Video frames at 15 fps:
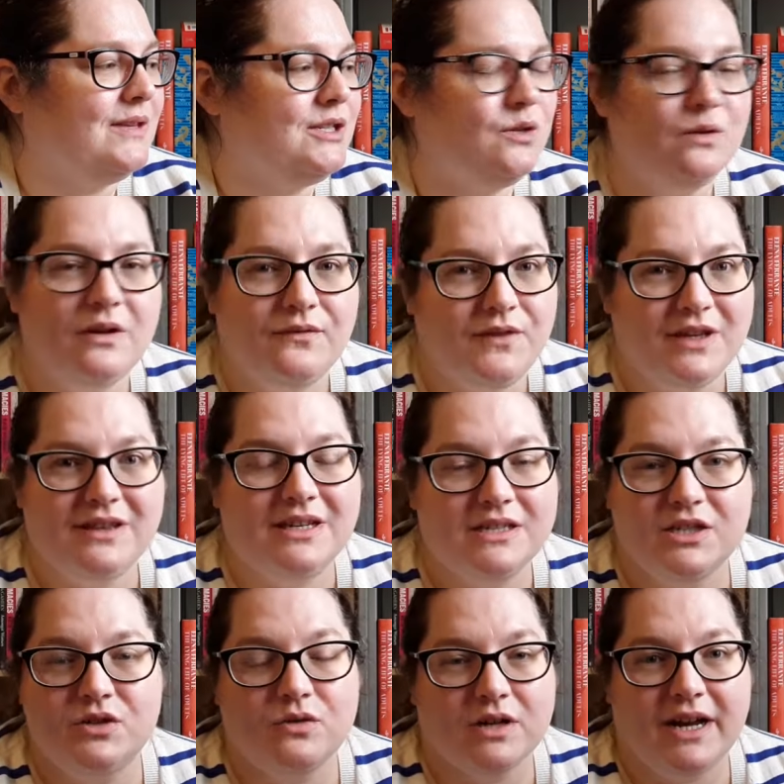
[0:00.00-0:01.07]
if, it's your, if it, this
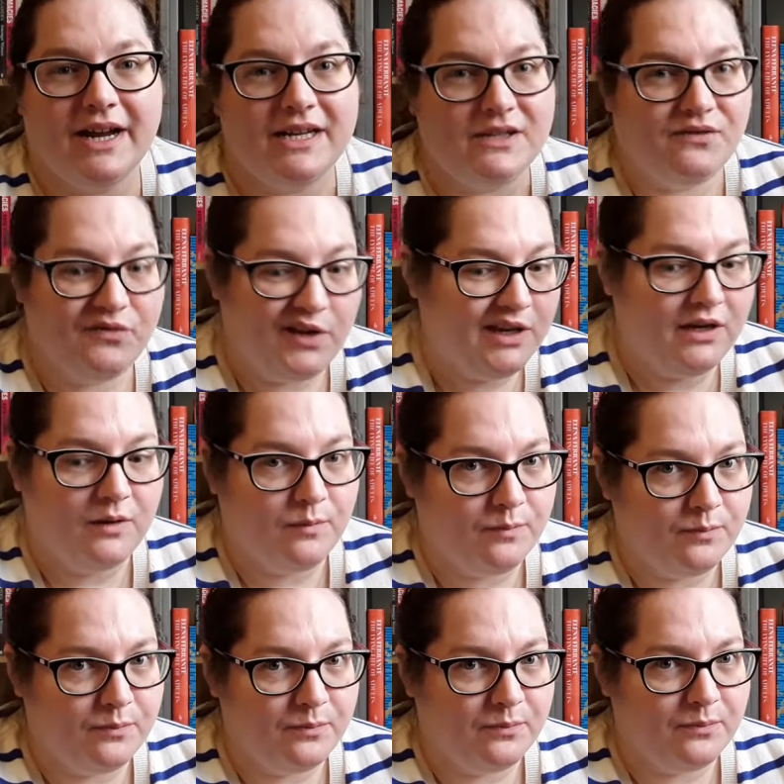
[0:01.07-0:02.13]
is your kind of thing, you
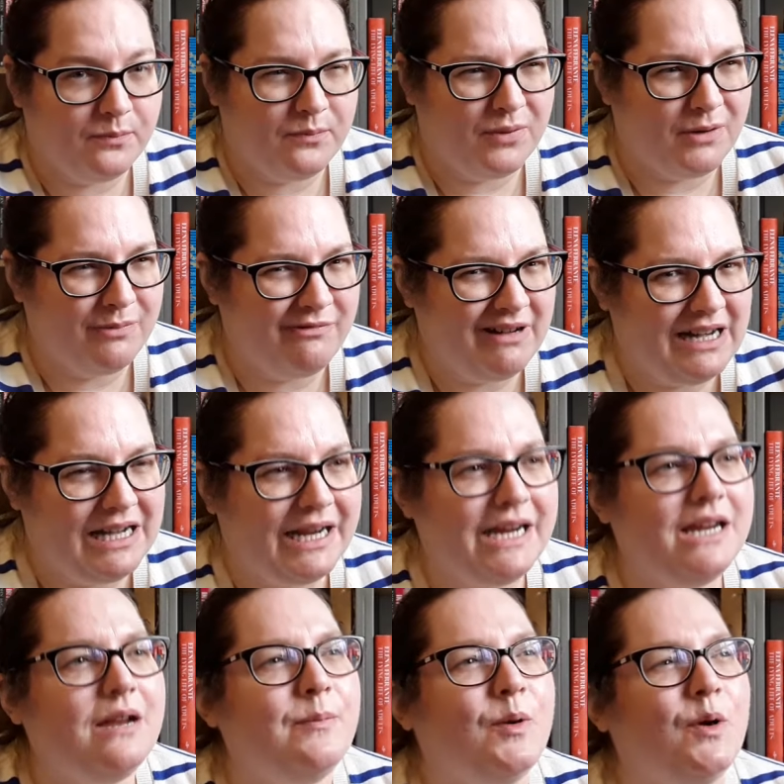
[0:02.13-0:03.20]
probably really
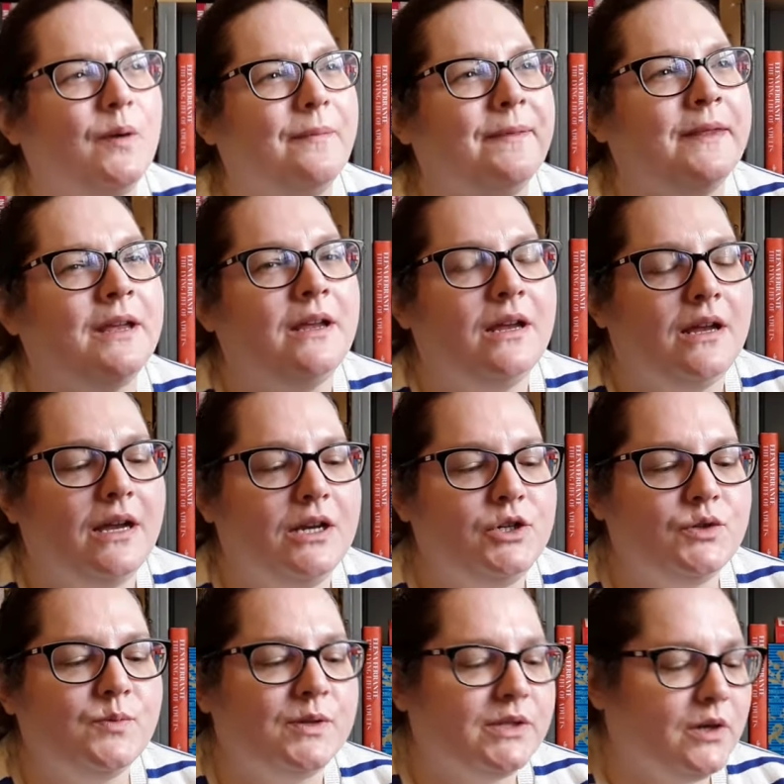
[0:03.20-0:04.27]
like it, but it
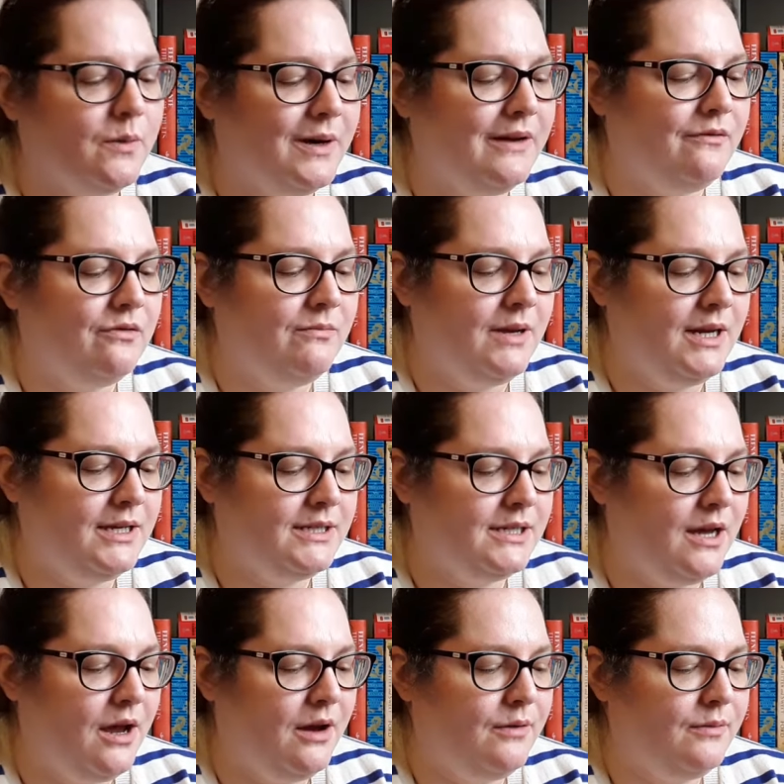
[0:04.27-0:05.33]
just wasn't quite for me.
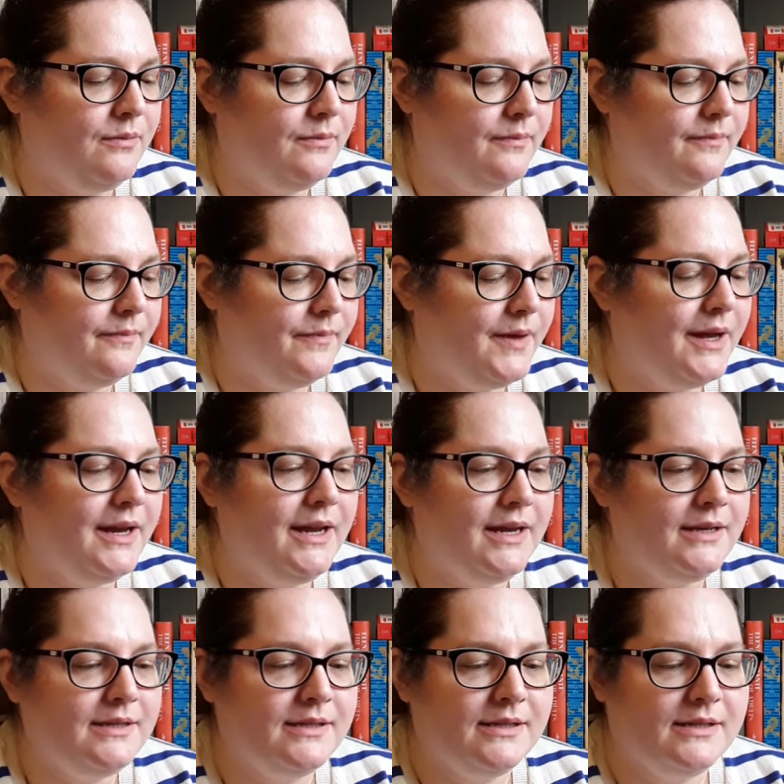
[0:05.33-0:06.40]
So that
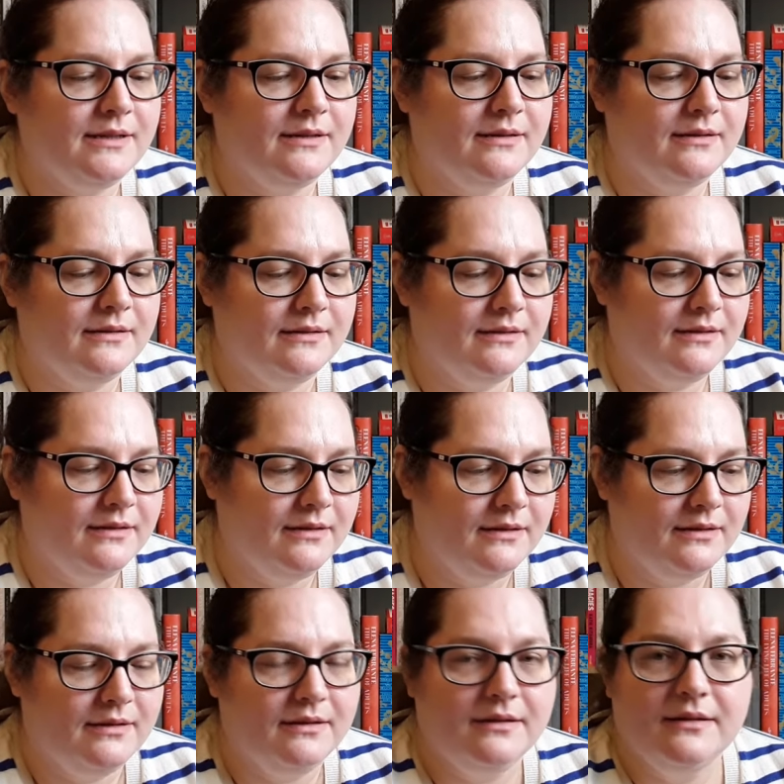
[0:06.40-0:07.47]
is
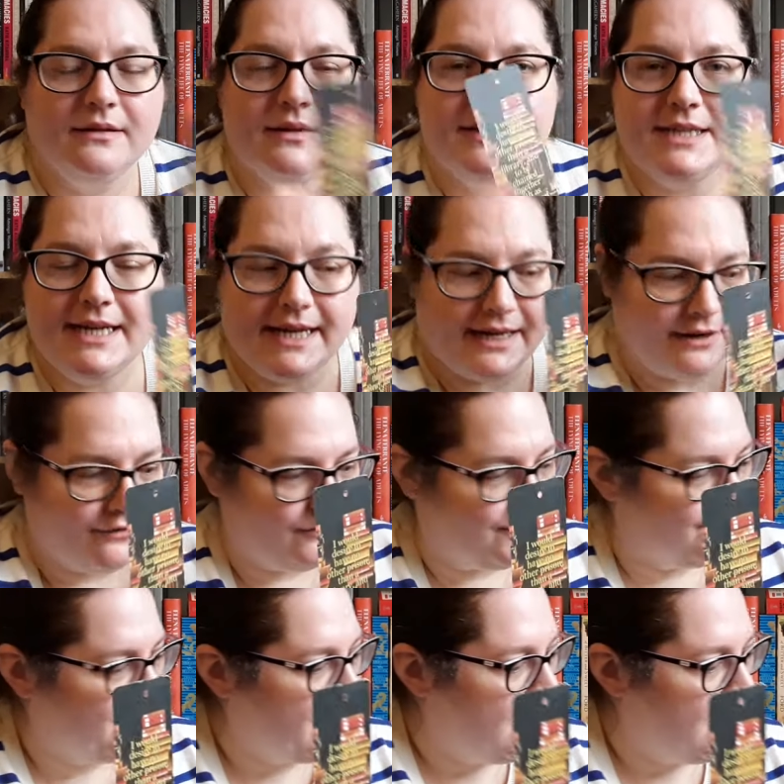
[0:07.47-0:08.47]
a DNF.